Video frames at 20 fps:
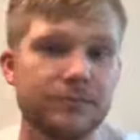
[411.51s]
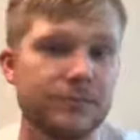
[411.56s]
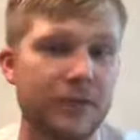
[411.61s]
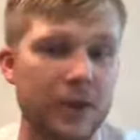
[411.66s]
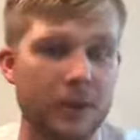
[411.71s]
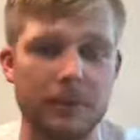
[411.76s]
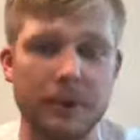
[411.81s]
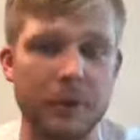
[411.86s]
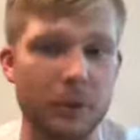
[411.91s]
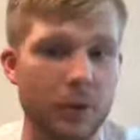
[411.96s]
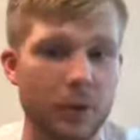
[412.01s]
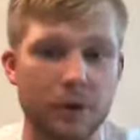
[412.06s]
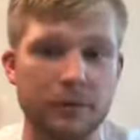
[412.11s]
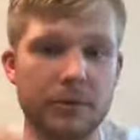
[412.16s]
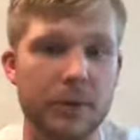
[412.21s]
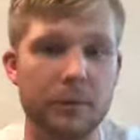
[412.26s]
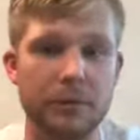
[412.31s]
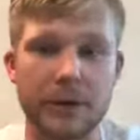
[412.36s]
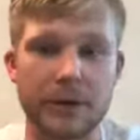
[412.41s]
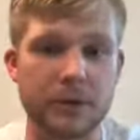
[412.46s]
find me at work,
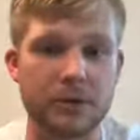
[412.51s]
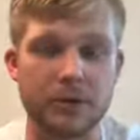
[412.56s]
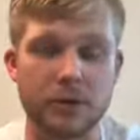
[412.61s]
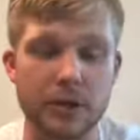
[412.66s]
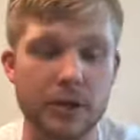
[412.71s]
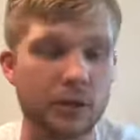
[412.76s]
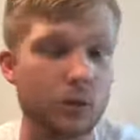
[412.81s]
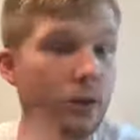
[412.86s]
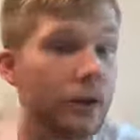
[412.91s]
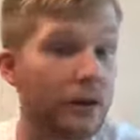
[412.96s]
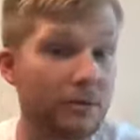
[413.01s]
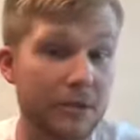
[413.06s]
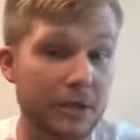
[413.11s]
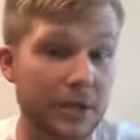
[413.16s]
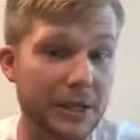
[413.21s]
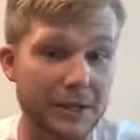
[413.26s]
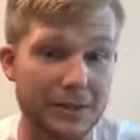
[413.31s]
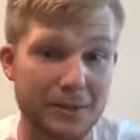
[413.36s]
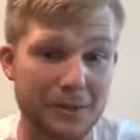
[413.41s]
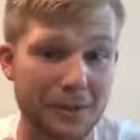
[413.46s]
find me in the street, whatever you
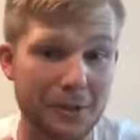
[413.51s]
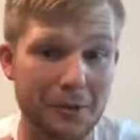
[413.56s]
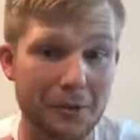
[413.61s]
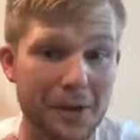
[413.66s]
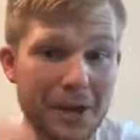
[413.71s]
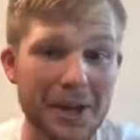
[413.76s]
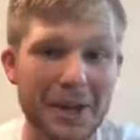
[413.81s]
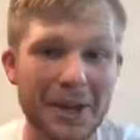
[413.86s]
need to do.